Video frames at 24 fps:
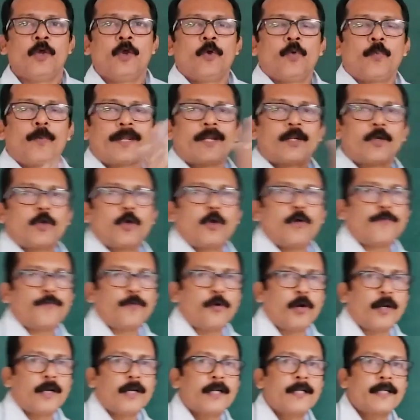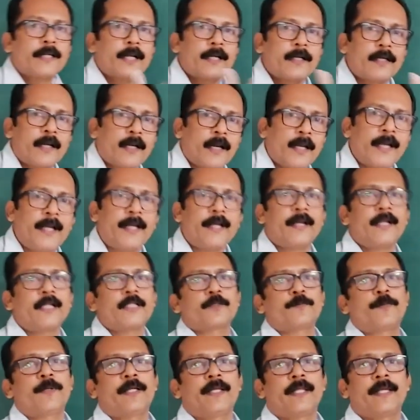When you go for tetrahedral
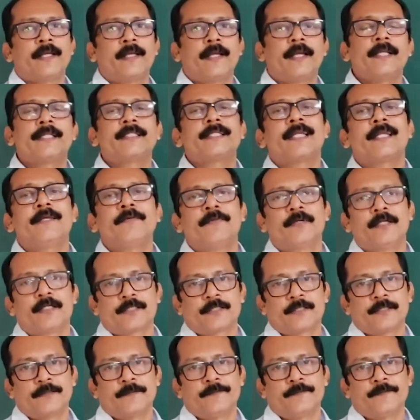splitting, it is the reverse.